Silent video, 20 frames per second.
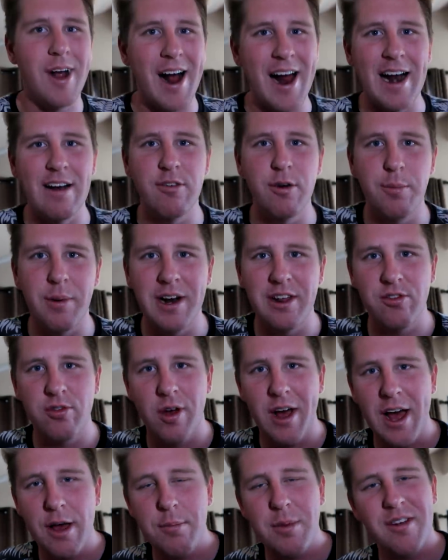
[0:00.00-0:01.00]
All right, everybody, so
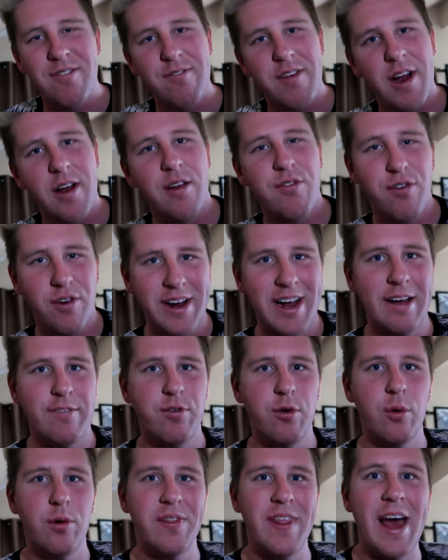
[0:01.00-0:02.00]
I've been very
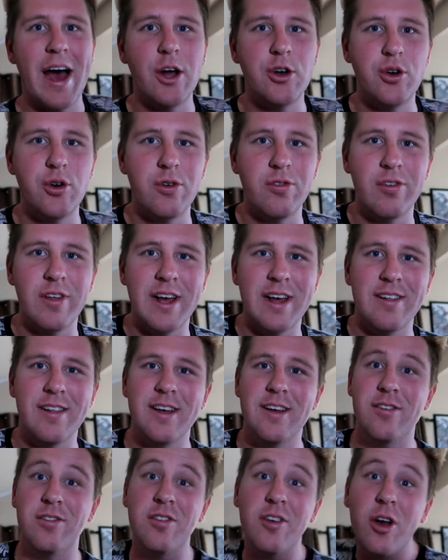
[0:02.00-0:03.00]
forgetful with outros
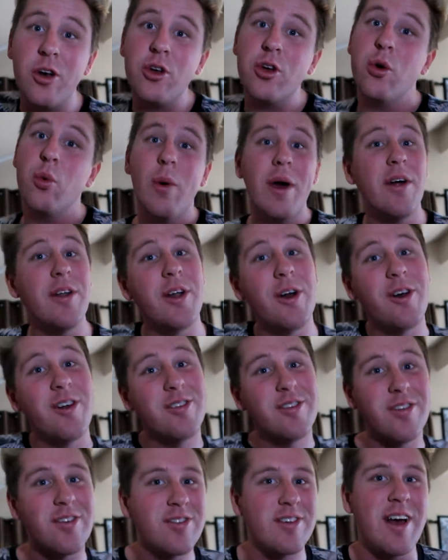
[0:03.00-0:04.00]
lately, so you will
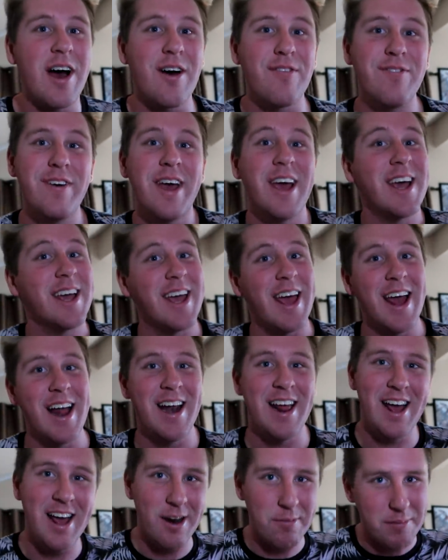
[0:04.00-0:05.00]
notice this outfit
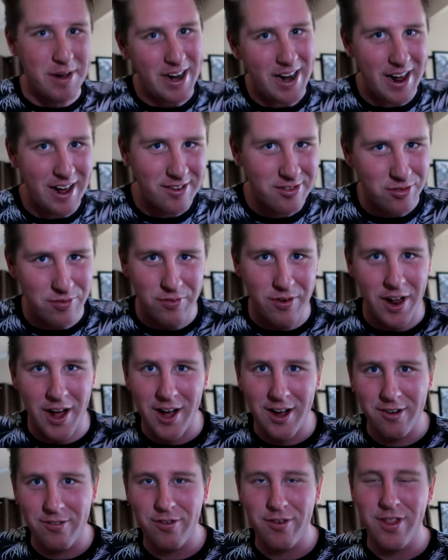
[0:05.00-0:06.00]
again in my next
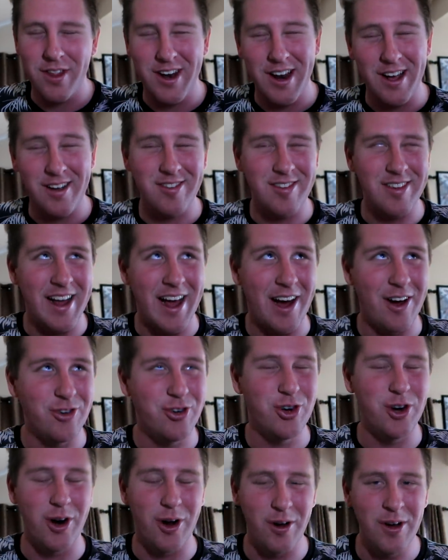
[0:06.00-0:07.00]
vlog for the next
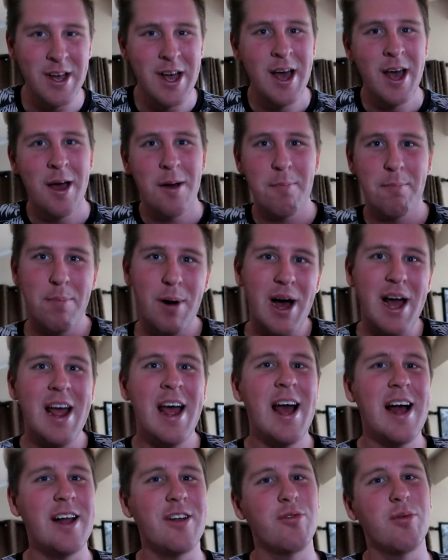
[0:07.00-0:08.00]
outro.
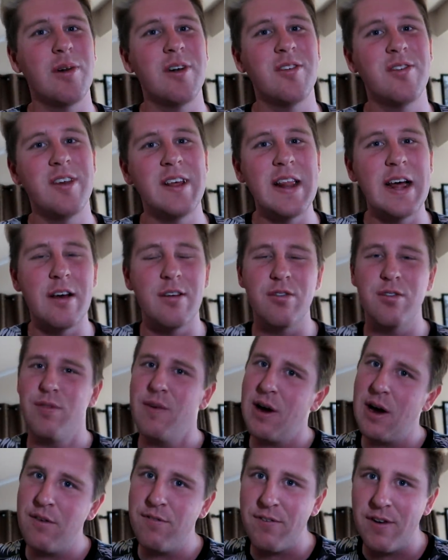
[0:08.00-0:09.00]
But I just want to say that it was a
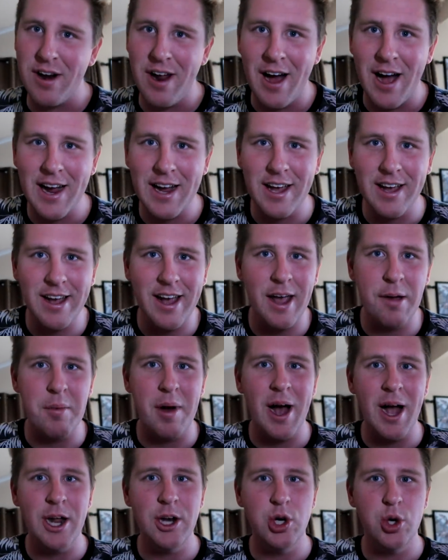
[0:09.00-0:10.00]
very fun hockey game.
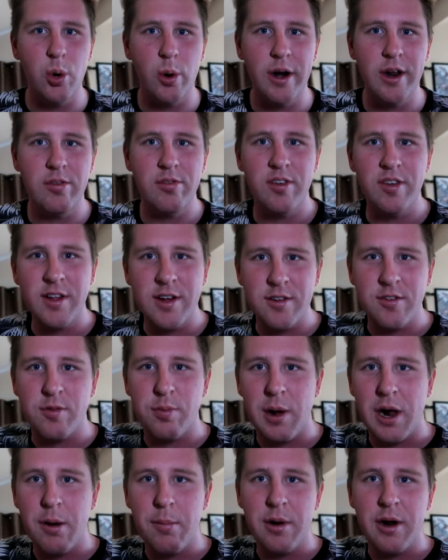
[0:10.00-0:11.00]
I enjoyed it. See that
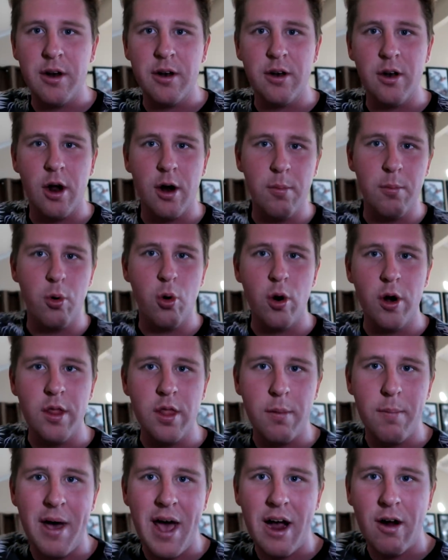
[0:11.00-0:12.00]
Spider-Man dartboard
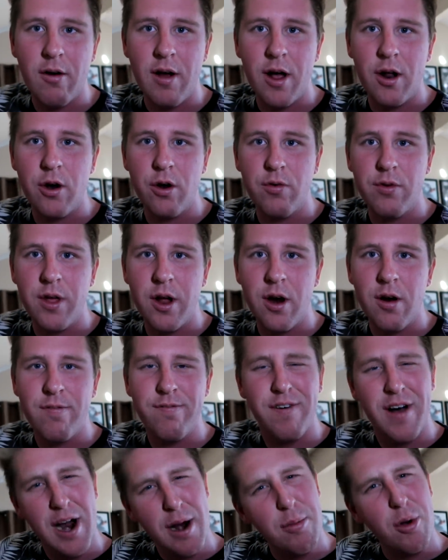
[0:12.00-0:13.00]
in the background over there?
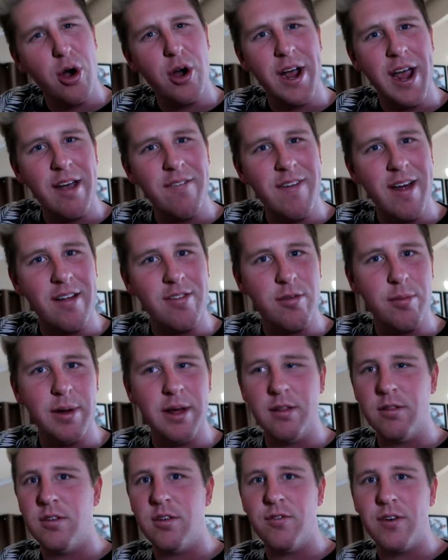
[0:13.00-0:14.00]
Fireball gave that to
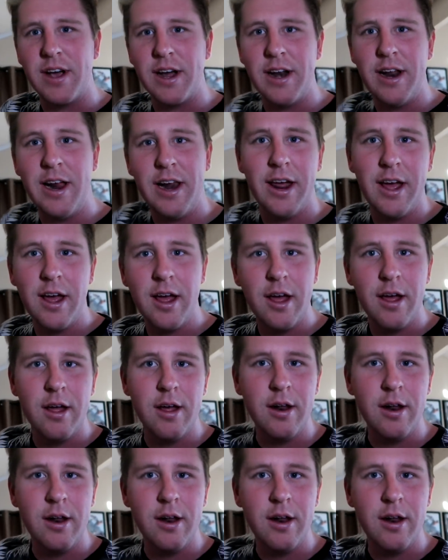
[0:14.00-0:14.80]
me. Let's see if I can hit it.